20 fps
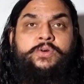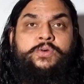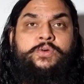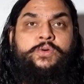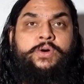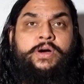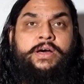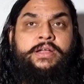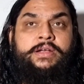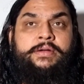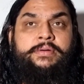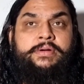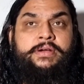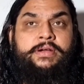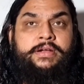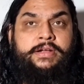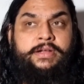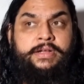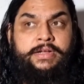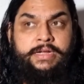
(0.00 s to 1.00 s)
who are
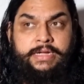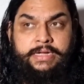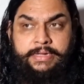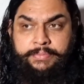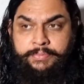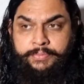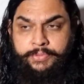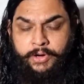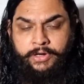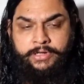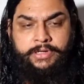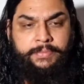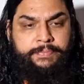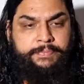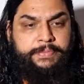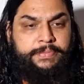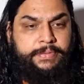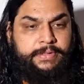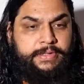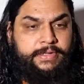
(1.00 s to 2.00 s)
brought up